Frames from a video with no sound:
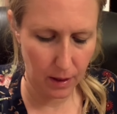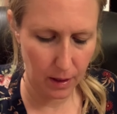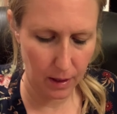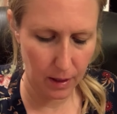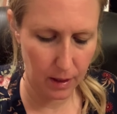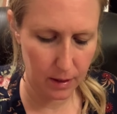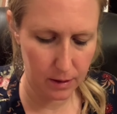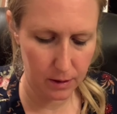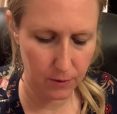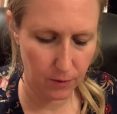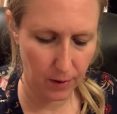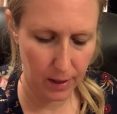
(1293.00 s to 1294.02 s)
And
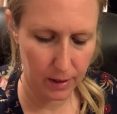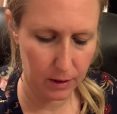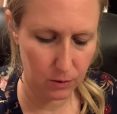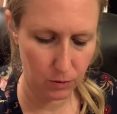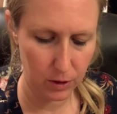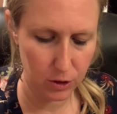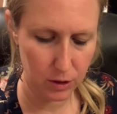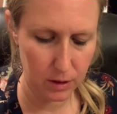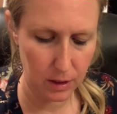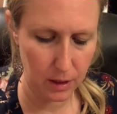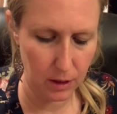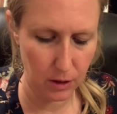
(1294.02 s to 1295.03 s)
defining ridges
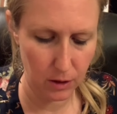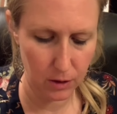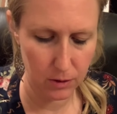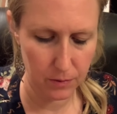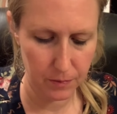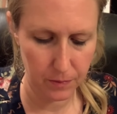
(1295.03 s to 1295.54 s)
here.